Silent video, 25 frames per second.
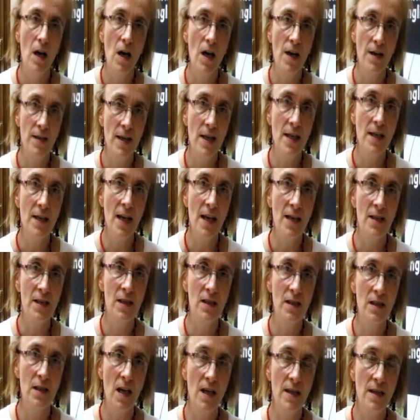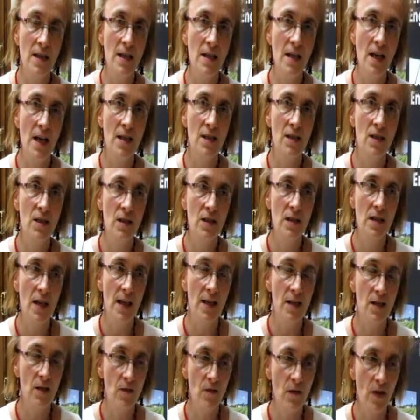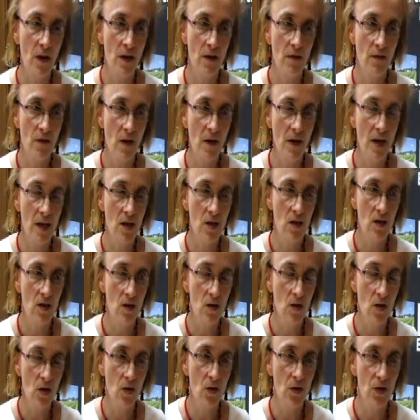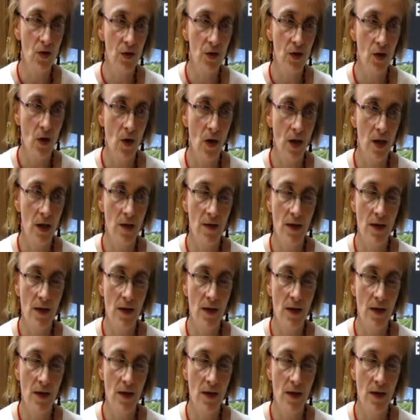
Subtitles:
I think that's a very, very good sign.